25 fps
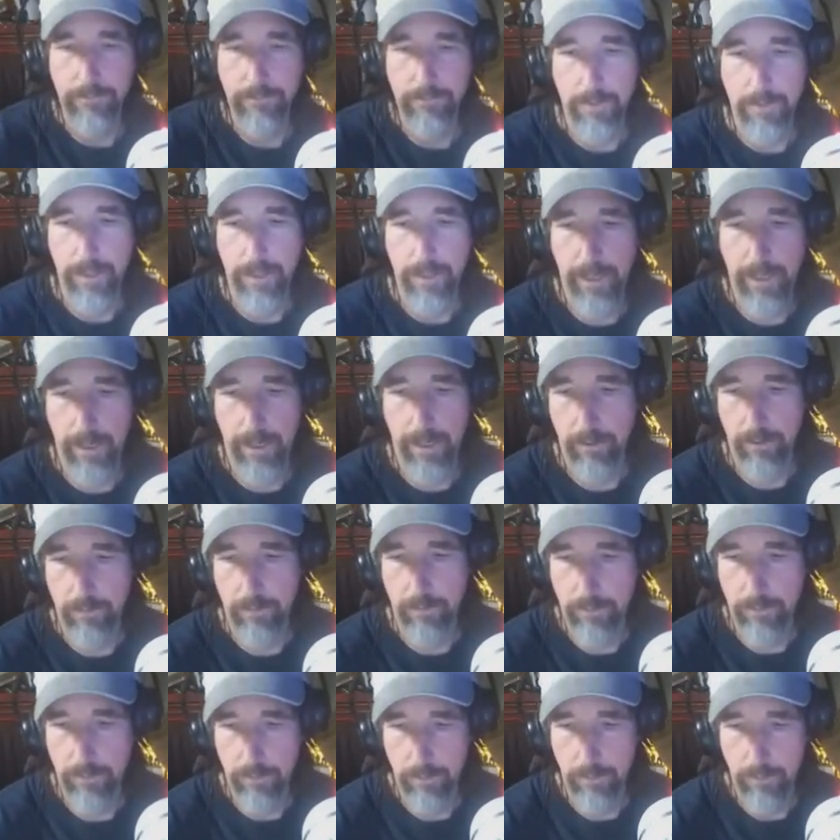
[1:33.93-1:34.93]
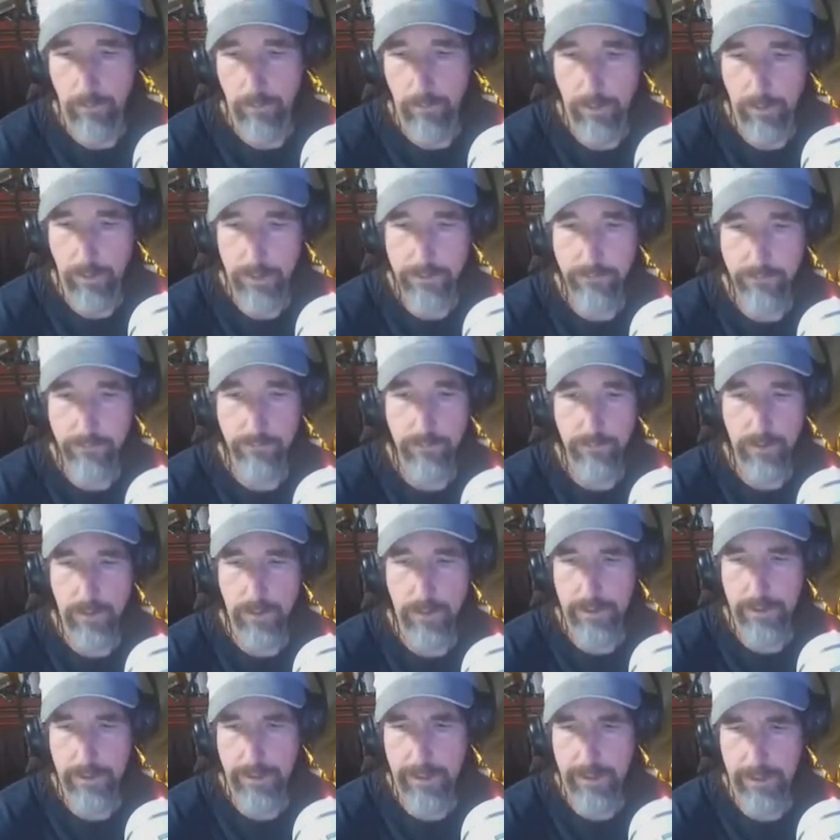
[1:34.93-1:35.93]
Now, what's really
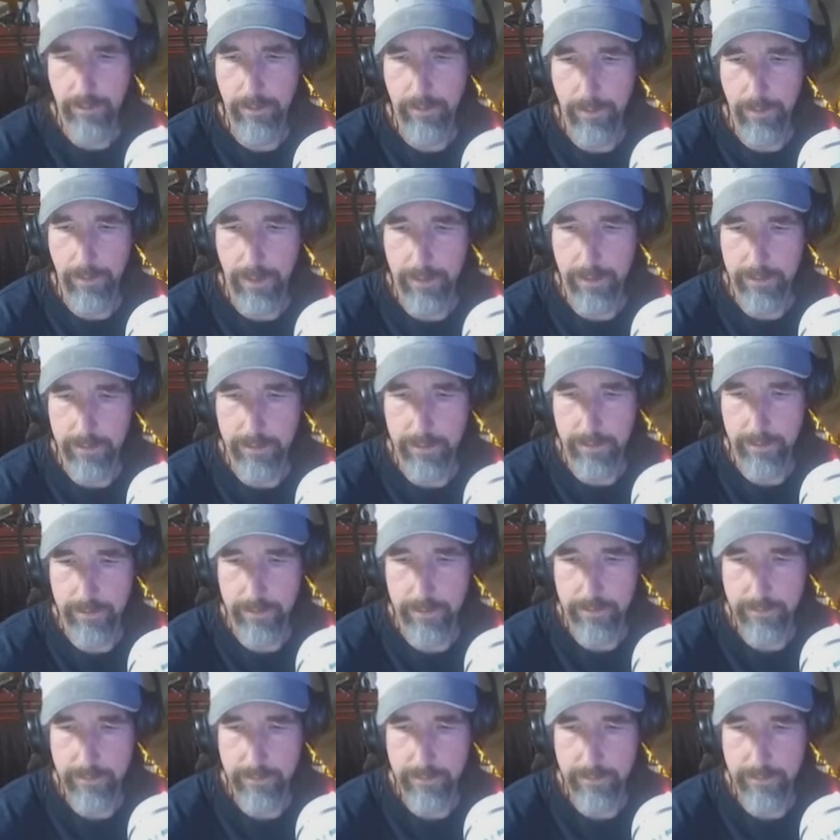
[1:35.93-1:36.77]
neat about this?